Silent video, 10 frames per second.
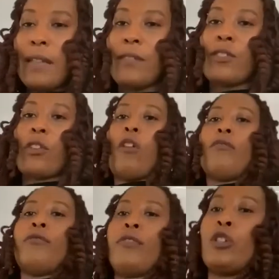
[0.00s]
months
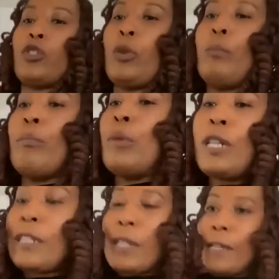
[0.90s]
of a
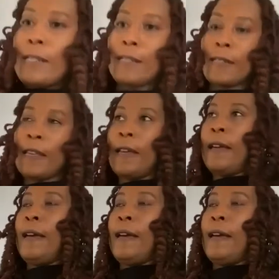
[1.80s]
tumultuous